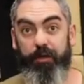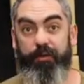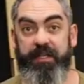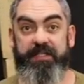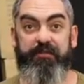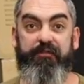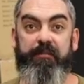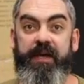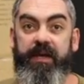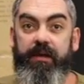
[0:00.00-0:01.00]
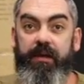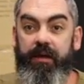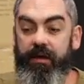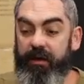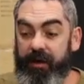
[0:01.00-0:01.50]
Well, that's it from me.
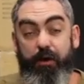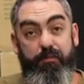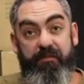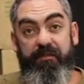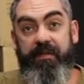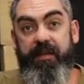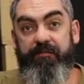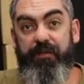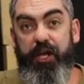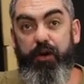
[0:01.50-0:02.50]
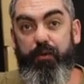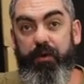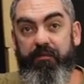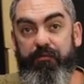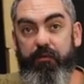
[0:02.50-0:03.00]
I hope you found that video
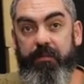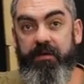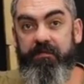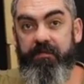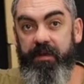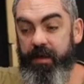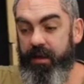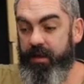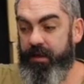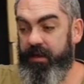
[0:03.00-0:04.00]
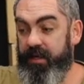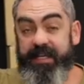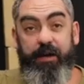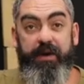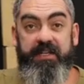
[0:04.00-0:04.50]
informative. I
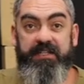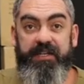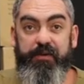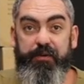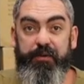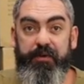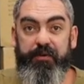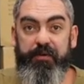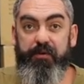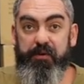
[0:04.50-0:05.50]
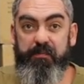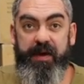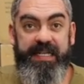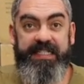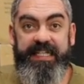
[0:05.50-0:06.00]
can't wait to see all your
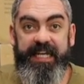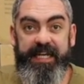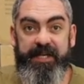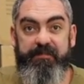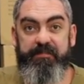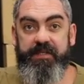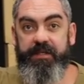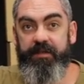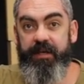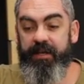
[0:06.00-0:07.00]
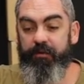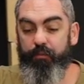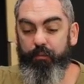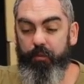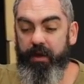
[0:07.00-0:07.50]
paint schemes
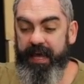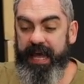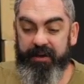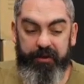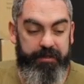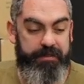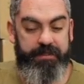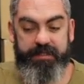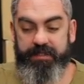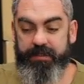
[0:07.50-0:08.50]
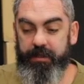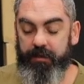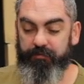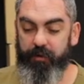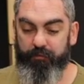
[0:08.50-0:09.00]
and add-ons
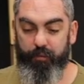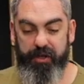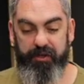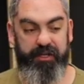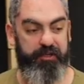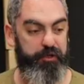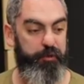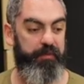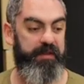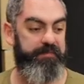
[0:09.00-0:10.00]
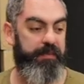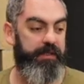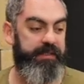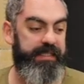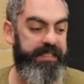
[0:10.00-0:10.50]
of what you're going to do with these
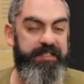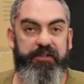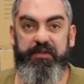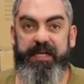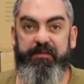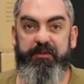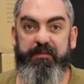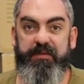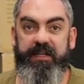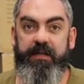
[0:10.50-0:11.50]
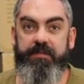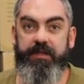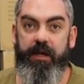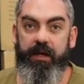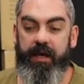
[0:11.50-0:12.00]
buildings and your tabletop
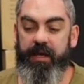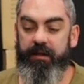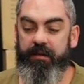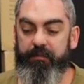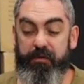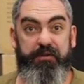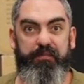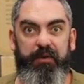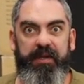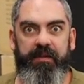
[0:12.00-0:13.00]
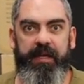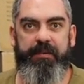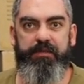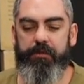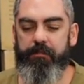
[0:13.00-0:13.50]
setups, and most importantly, the
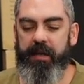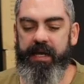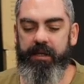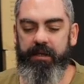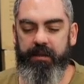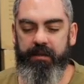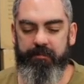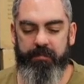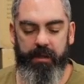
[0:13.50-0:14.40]
games you play in them.